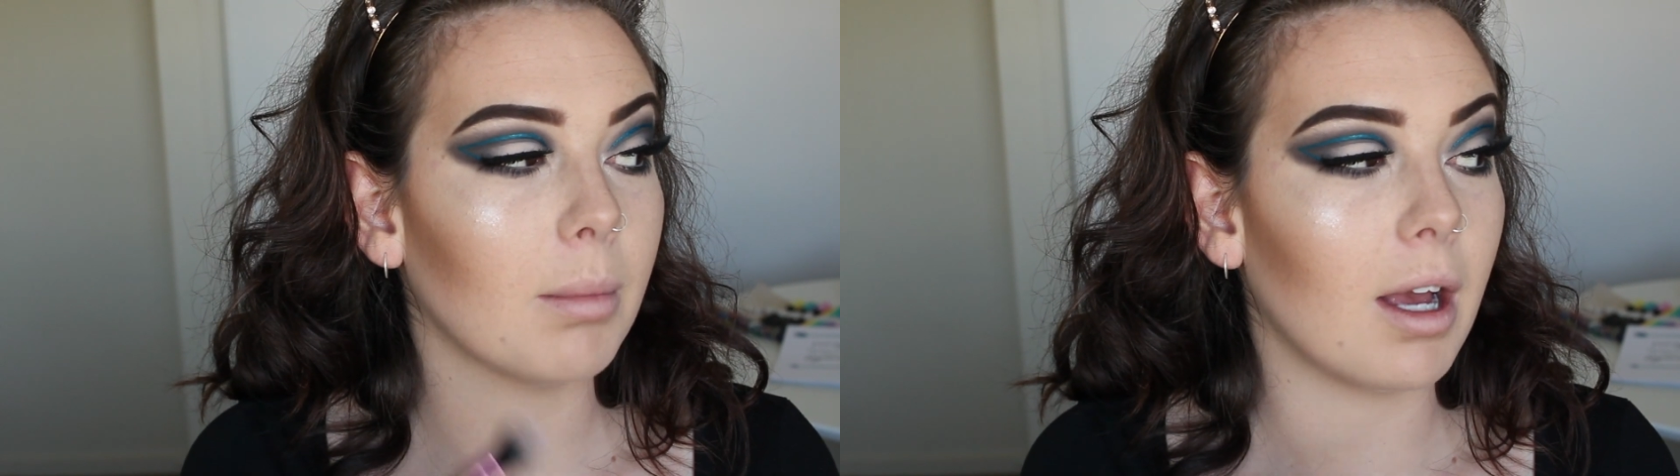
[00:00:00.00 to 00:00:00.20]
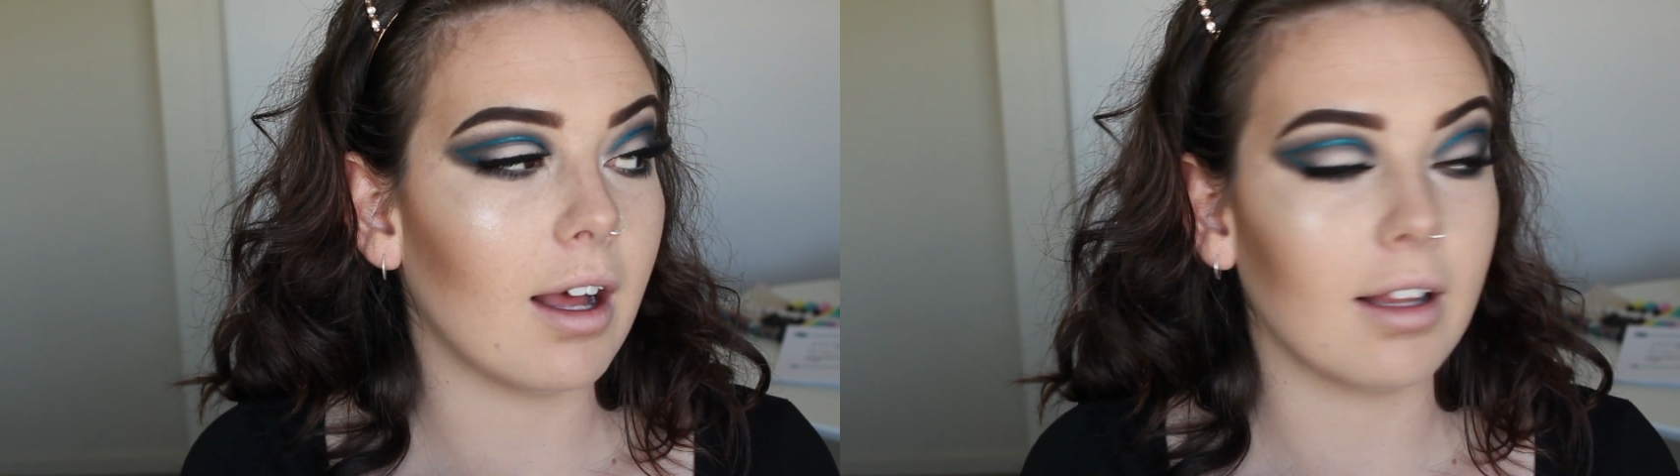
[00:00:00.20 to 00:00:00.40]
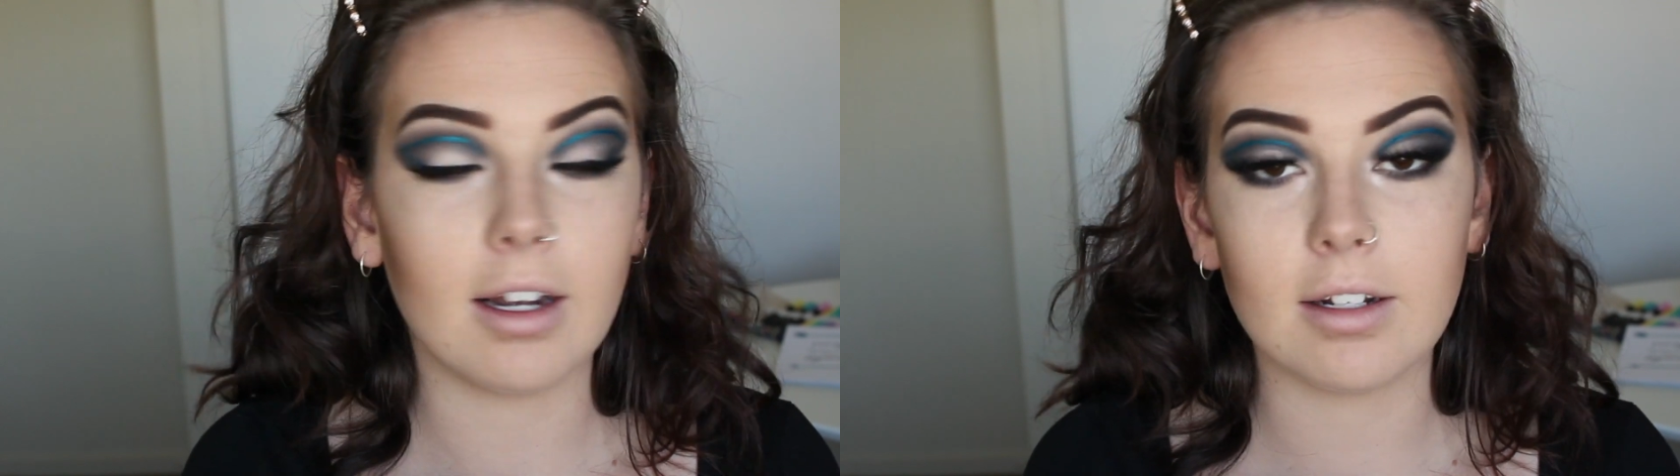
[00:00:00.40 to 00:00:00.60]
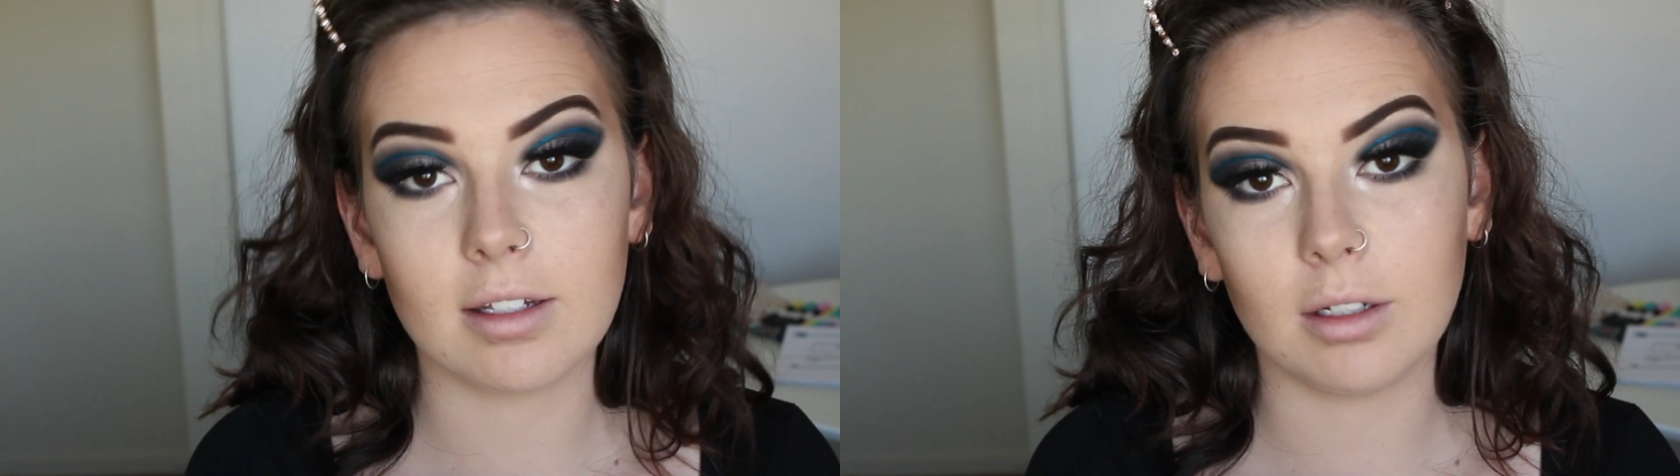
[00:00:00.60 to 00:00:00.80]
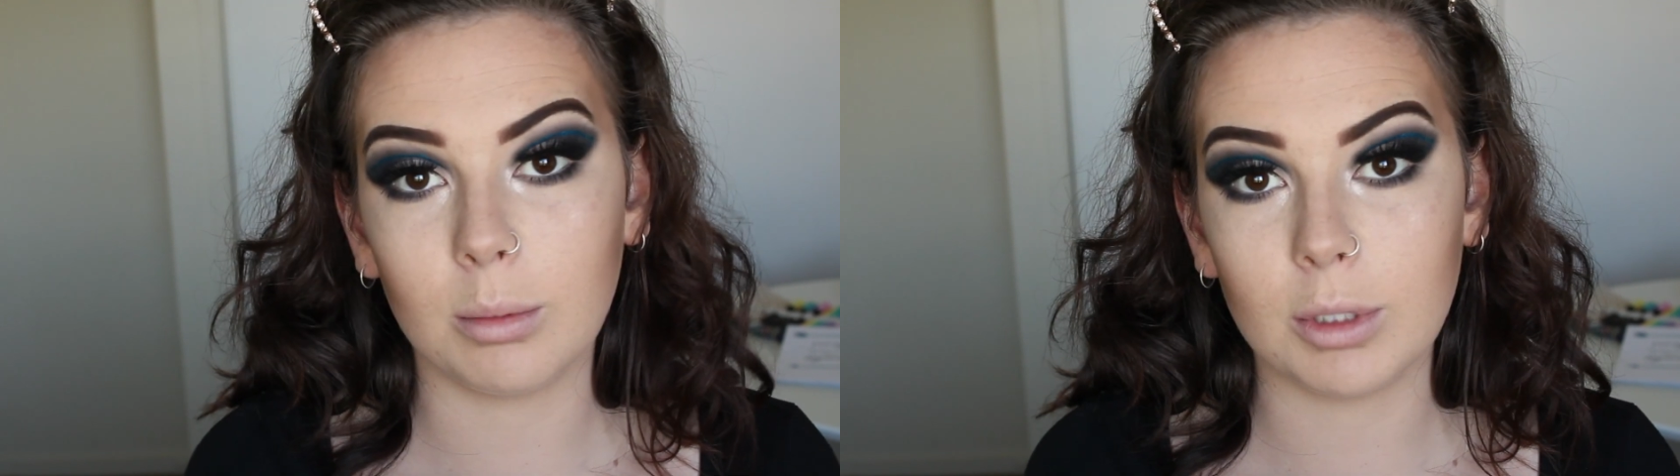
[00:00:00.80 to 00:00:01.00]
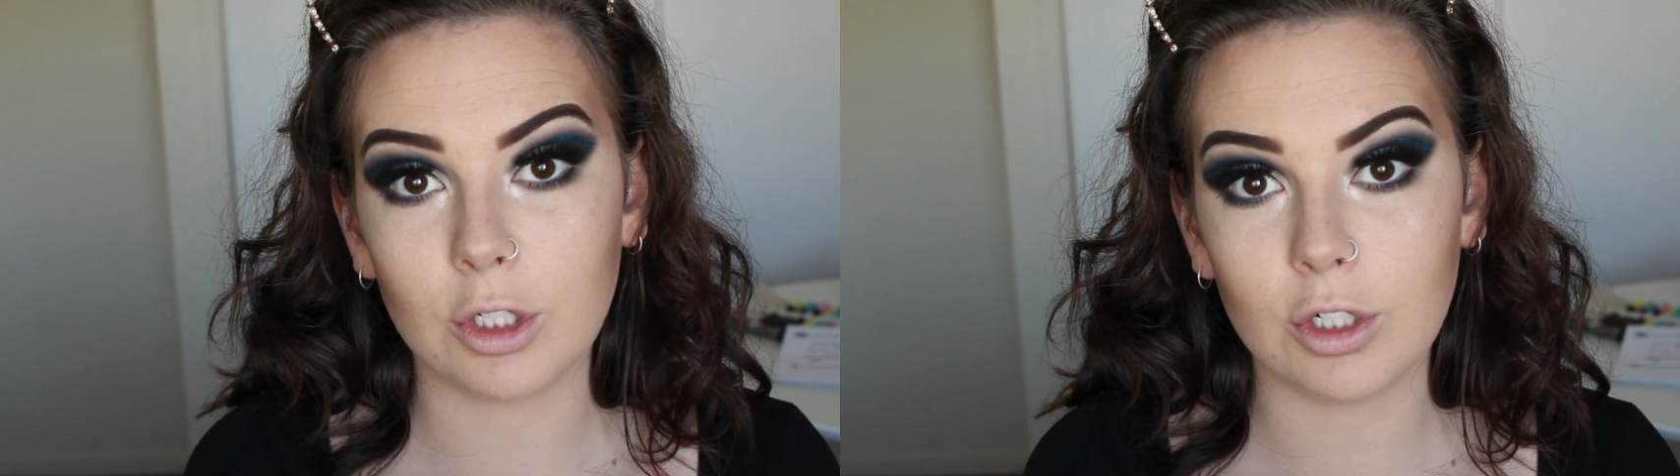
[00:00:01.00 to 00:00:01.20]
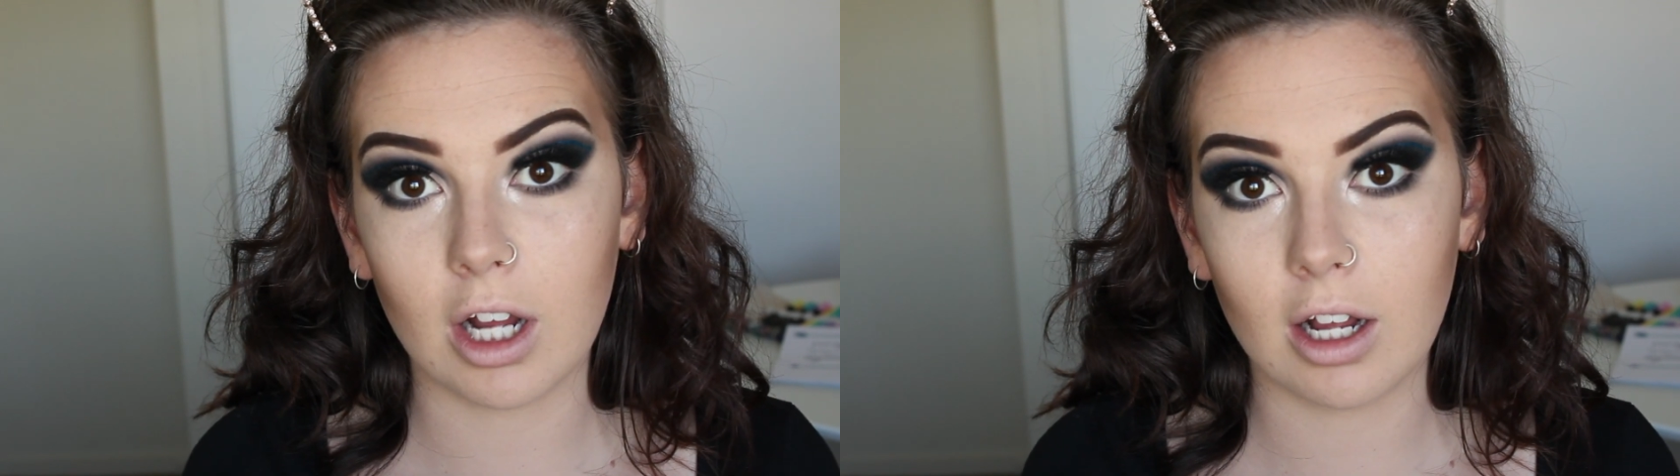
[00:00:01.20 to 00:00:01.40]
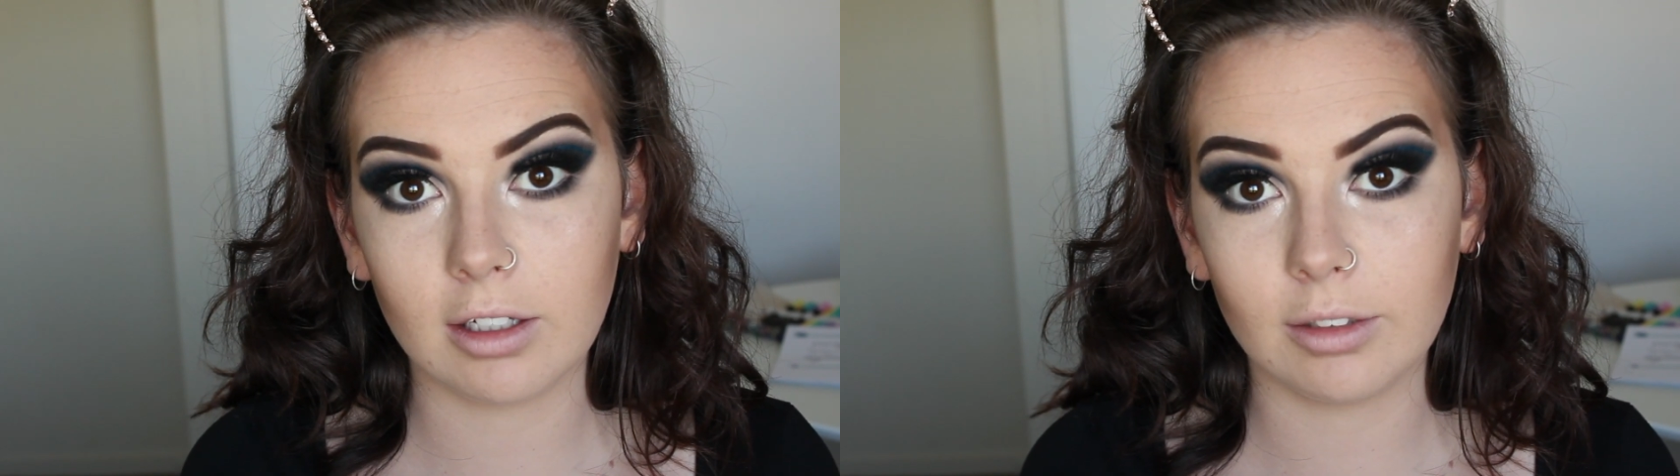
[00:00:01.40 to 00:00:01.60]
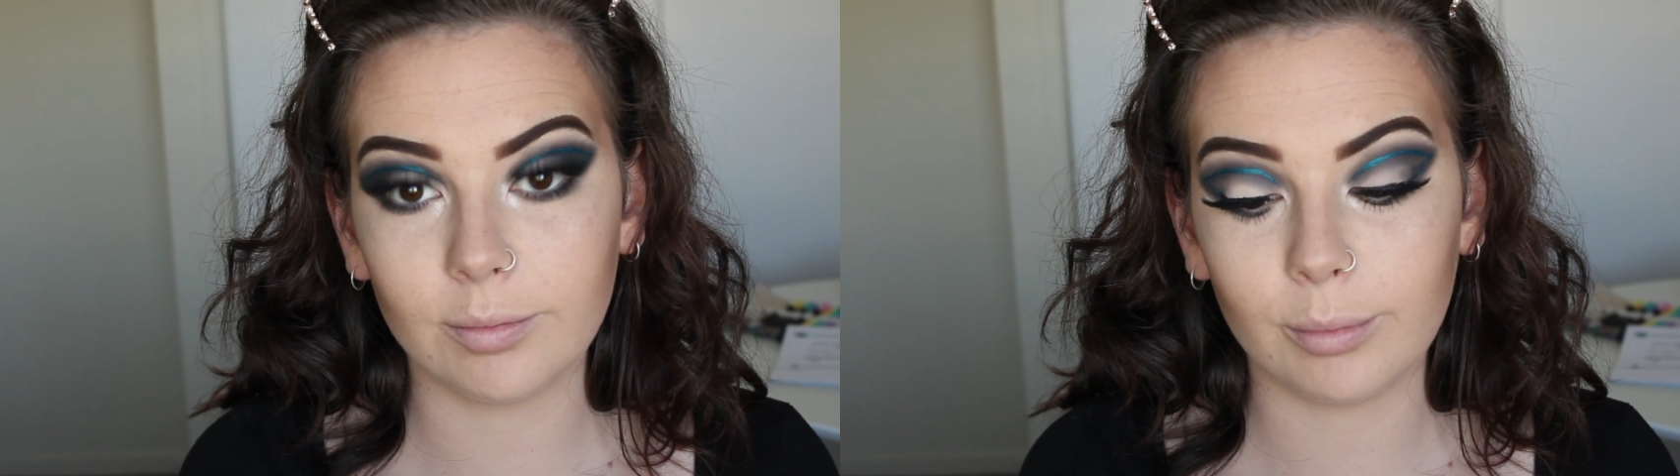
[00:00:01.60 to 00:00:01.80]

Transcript: that my highlighter is a little bit too dark